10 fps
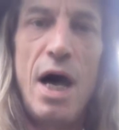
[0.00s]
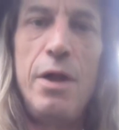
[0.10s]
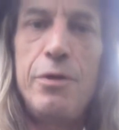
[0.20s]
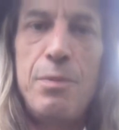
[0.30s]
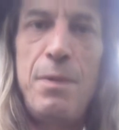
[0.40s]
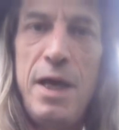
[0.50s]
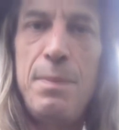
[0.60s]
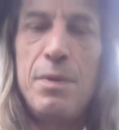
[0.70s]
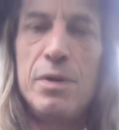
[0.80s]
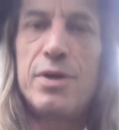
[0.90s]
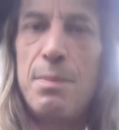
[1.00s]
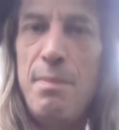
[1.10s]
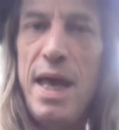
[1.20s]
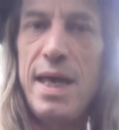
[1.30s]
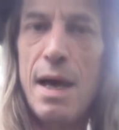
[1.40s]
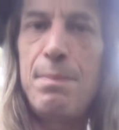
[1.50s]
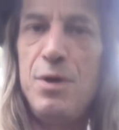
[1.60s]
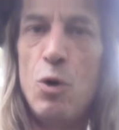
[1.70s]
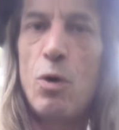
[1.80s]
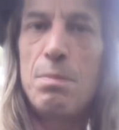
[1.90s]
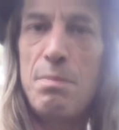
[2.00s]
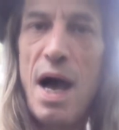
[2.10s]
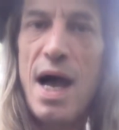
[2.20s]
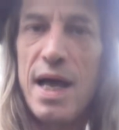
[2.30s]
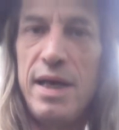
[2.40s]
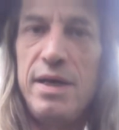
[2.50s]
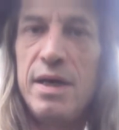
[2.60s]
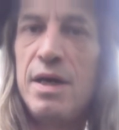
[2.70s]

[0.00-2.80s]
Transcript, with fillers: other people to make up your mind